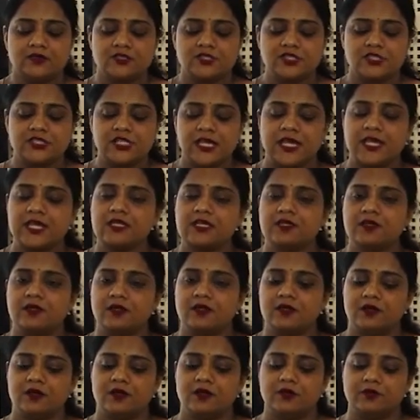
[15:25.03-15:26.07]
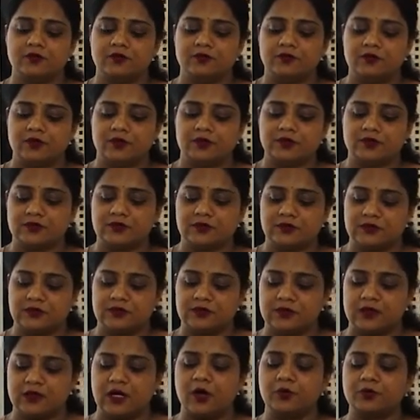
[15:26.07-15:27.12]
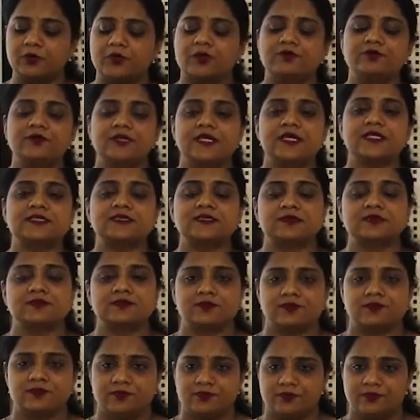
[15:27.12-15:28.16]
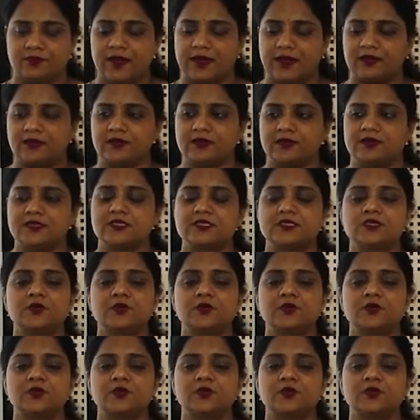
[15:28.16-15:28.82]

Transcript: change out of these factors,